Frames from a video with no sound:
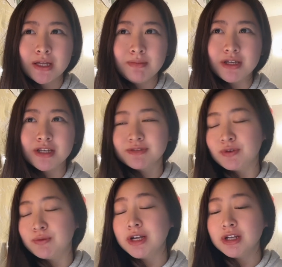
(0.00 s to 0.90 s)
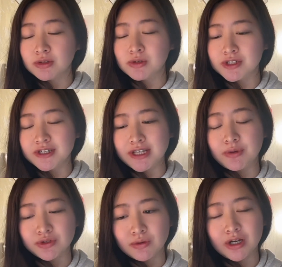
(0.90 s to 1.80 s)
because for one of the courses I
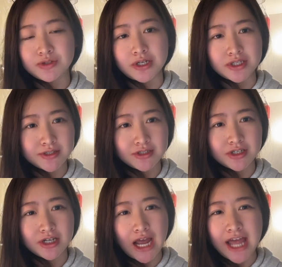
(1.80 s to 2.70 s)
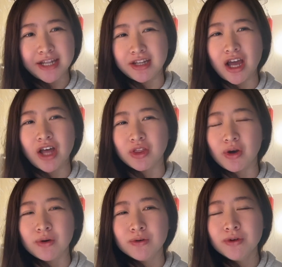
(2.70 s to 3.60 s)
want to cross-register, I did not
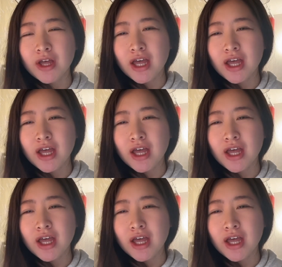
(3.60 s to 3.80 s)
know,